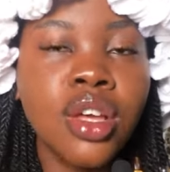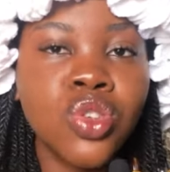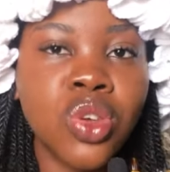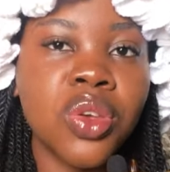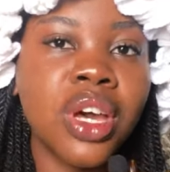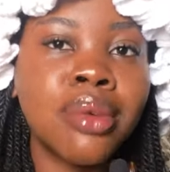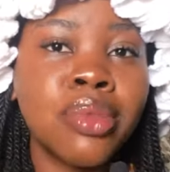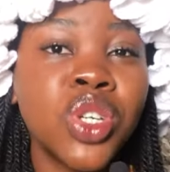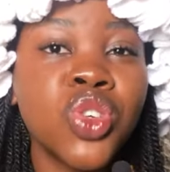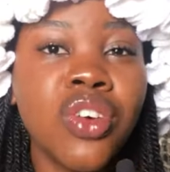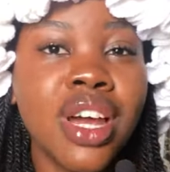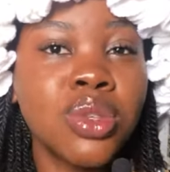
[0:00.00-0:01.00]
so you can
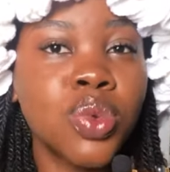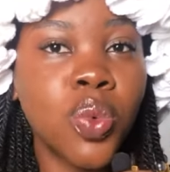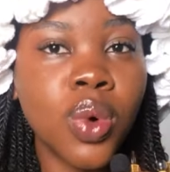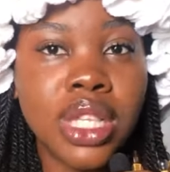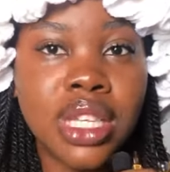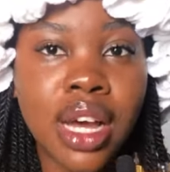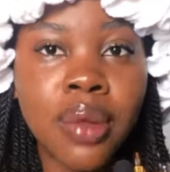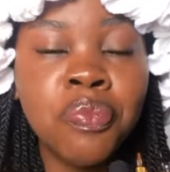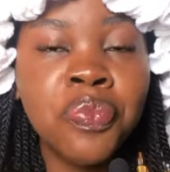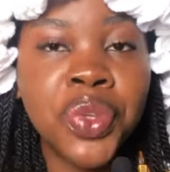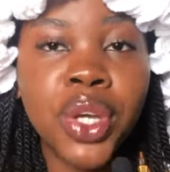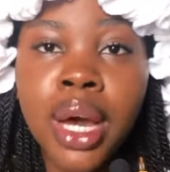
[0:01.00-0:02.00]
moisturize with water
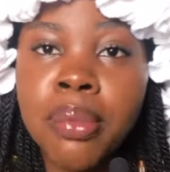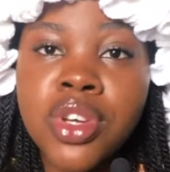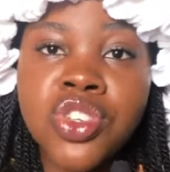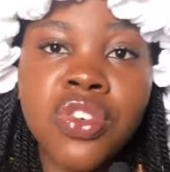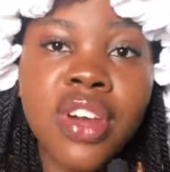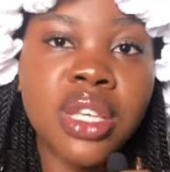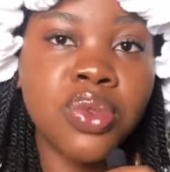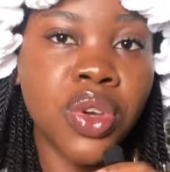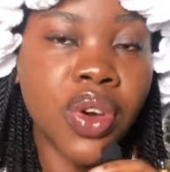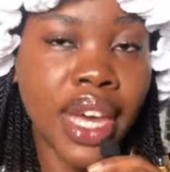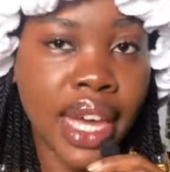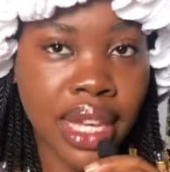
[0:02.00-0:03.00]
you can moisturize with
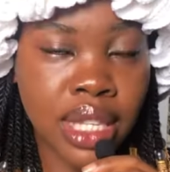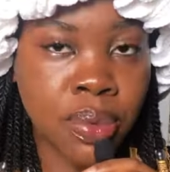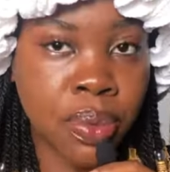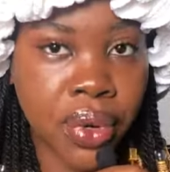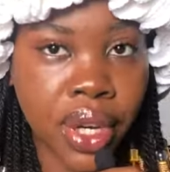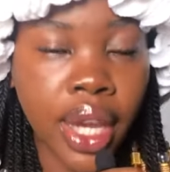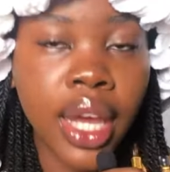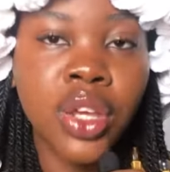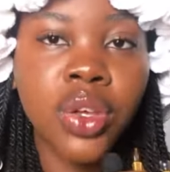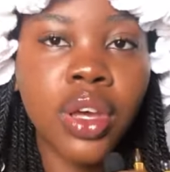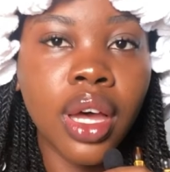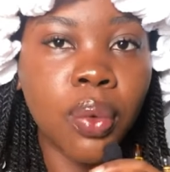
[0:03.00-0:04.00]
your hairspray
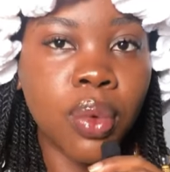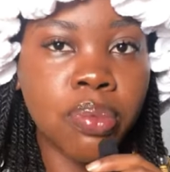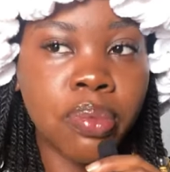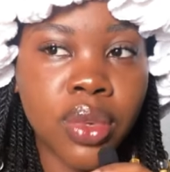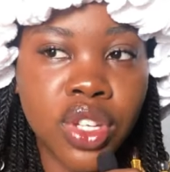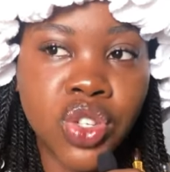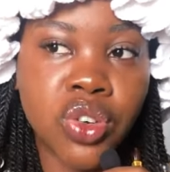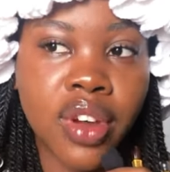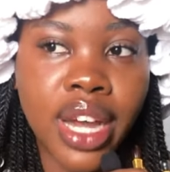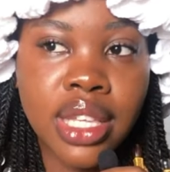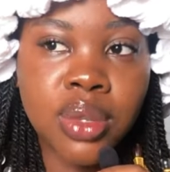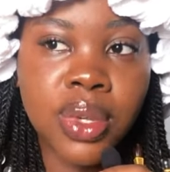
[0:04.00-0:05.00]
you can
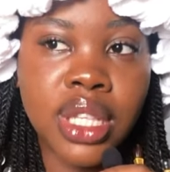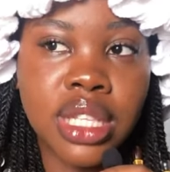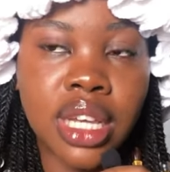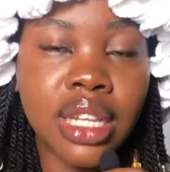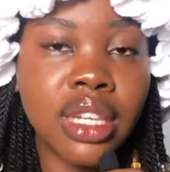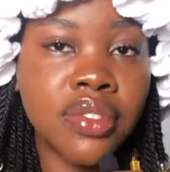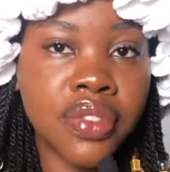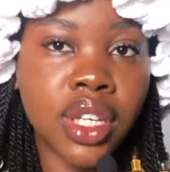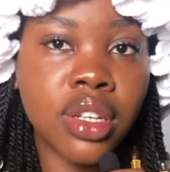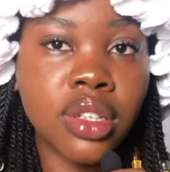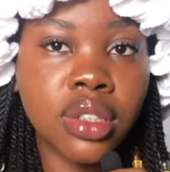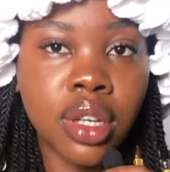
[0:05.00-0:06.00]
moisturize with a living
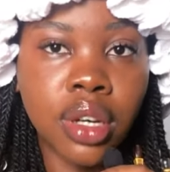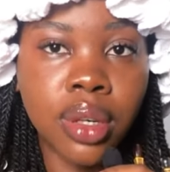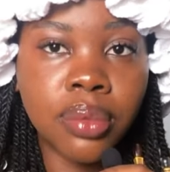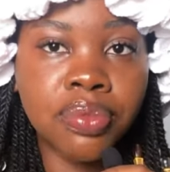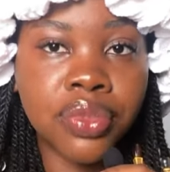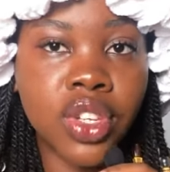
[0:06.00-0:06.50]
in um,